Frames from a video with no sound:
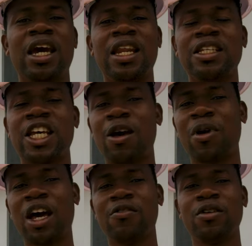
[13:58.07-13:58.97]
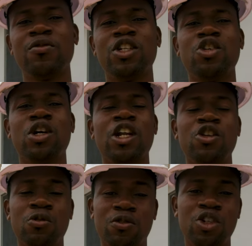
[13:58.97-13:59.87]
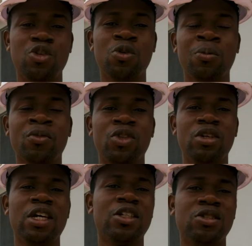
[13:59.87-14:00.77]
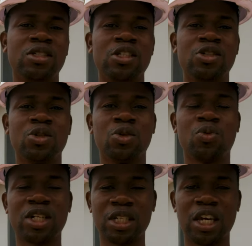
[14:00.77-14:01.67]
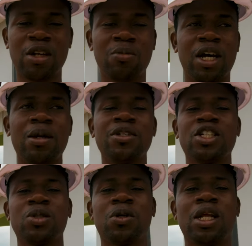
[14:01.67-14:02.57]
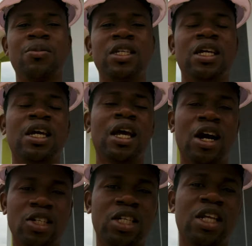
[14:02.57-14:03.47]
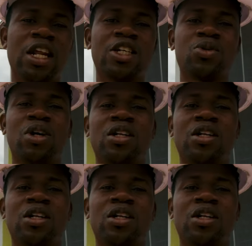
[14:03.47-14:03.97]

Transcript: anytime i have a video a new video you get to see it so once again my name is ishmael i'll see you in the next